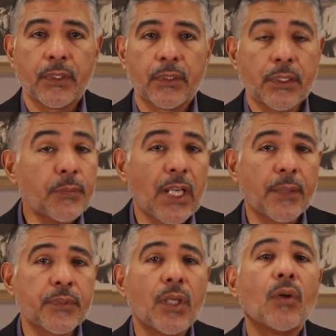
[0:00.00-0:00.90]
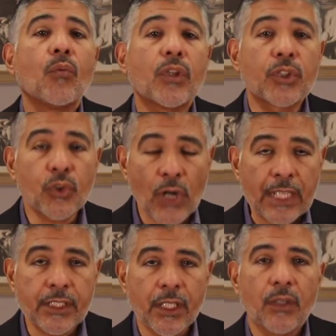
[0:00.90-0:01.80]
sometimes with
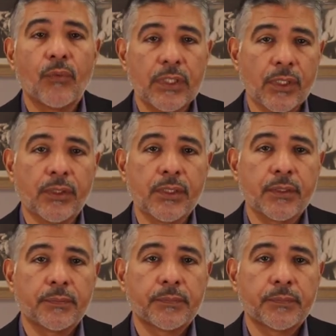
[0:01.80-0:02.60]
tragic results.